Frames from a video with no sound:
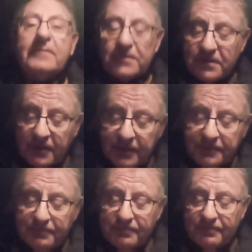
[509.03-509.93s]
Verse
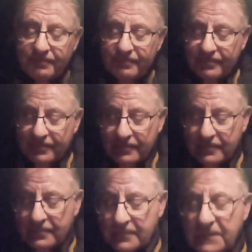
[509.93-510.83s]
9.
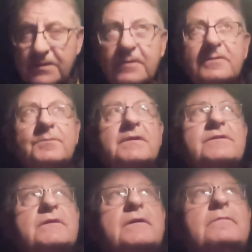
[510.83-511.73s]
Excuse me
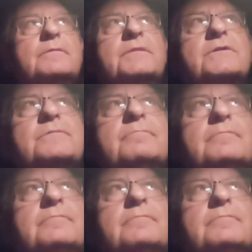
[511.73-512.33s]
a second. Let me just